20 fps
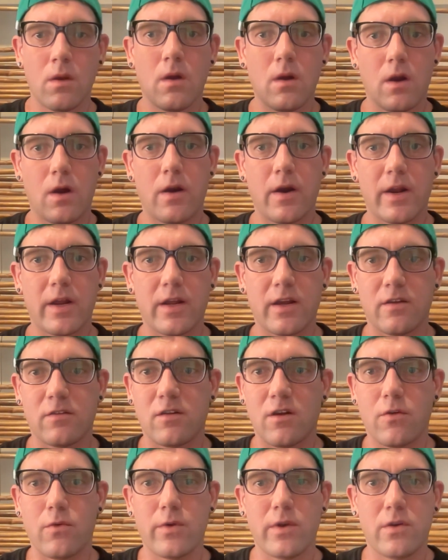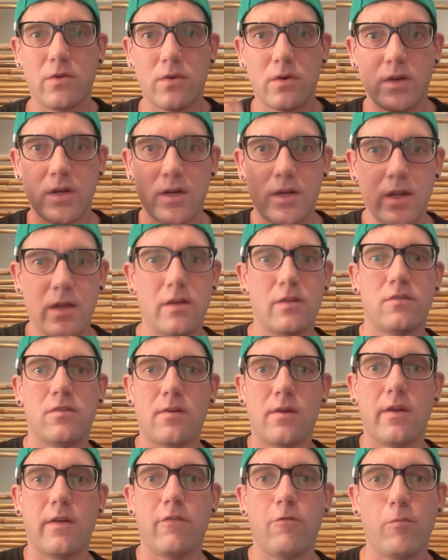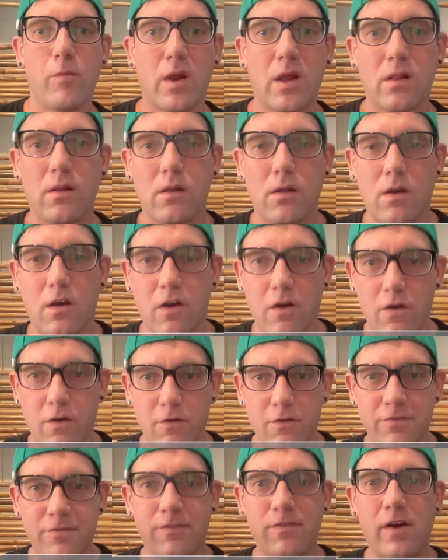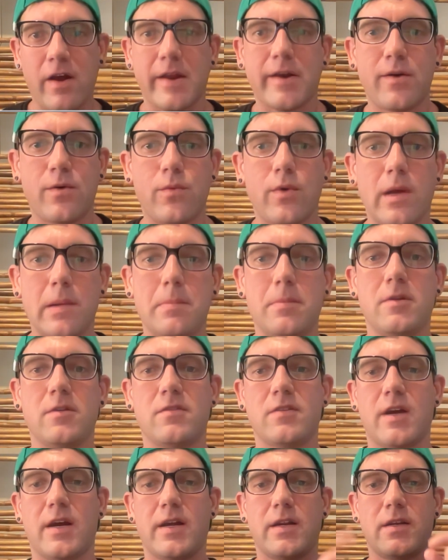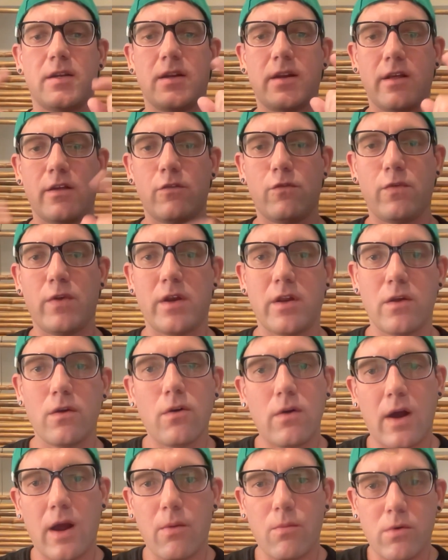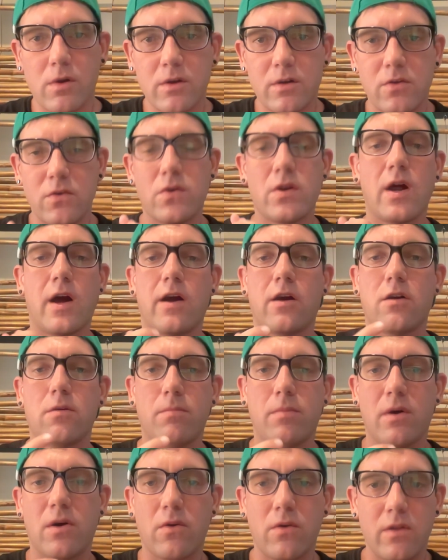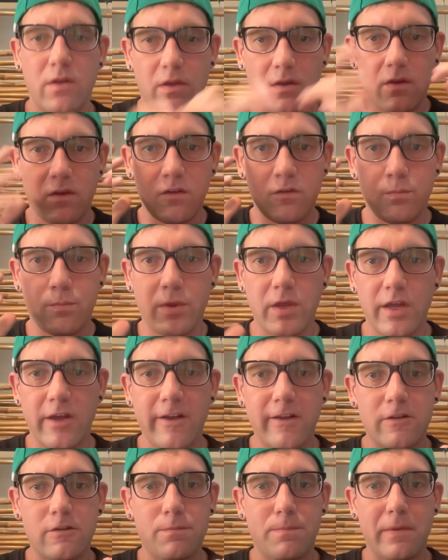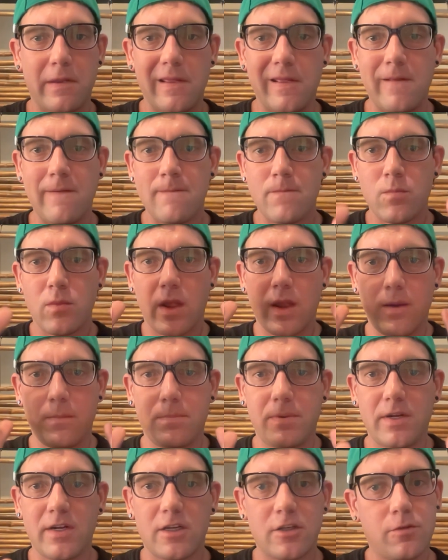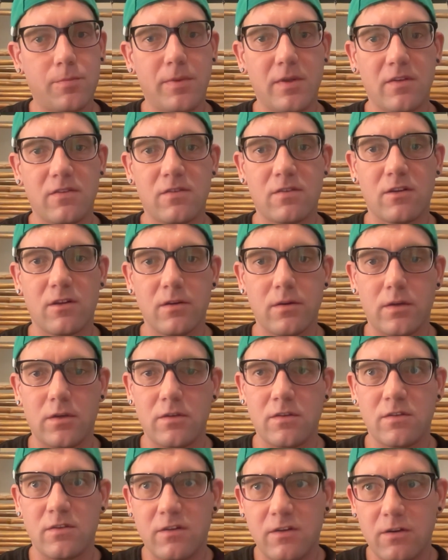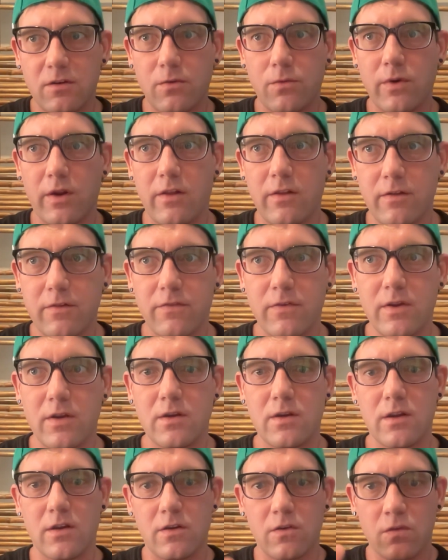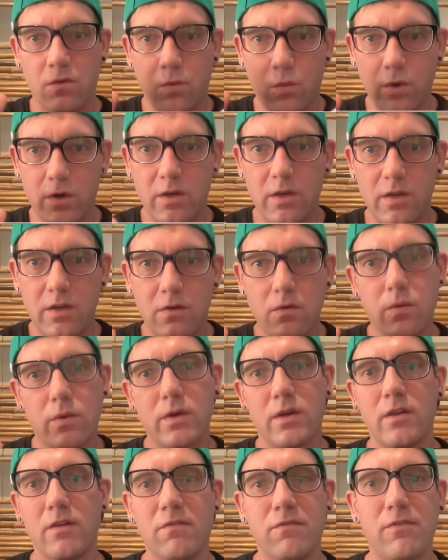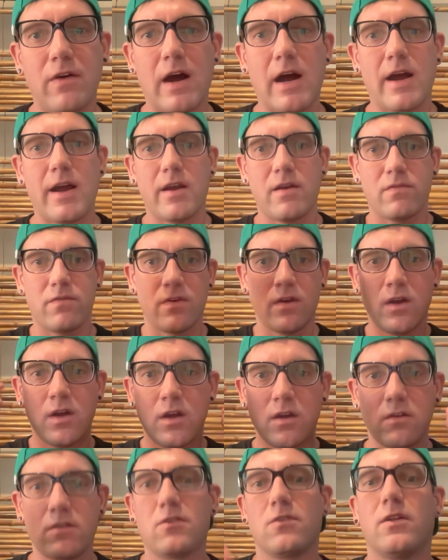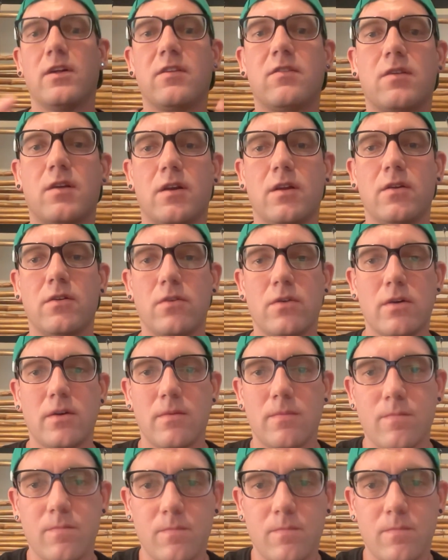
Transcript: Alright guys, how are we doing today? Steve Mingelko, Final Web Design. Today's video I want to talk about is PHP and PHP skills still relevant in 2025. So let's get into it.